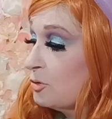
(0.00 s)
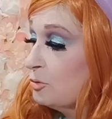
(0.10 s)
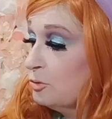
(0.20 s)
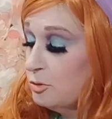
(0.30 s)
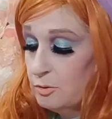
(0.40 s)

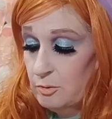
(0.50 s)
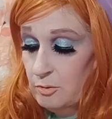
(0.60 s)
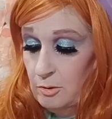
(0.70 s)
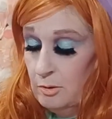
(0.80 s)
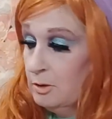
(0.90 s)
So,
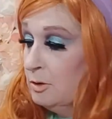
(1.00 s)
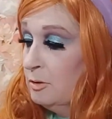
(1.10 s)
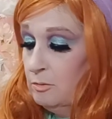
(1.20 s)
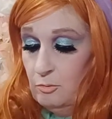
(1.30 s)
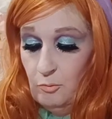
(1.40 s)

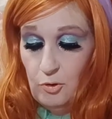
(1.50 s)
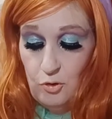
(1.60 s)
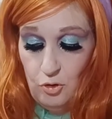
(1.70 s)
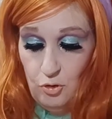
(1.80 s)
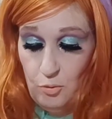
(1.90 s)
don't want
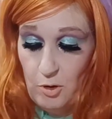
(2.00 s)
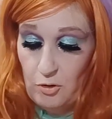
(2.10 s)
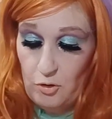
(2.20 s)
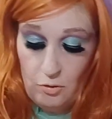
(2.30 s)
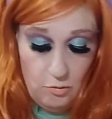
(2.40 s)
too
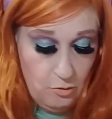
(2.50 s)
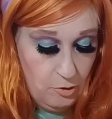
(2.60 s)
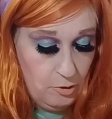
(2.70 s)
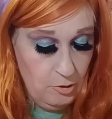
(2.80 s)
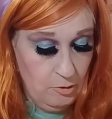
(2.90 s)
much
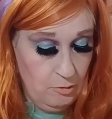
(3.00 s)
on.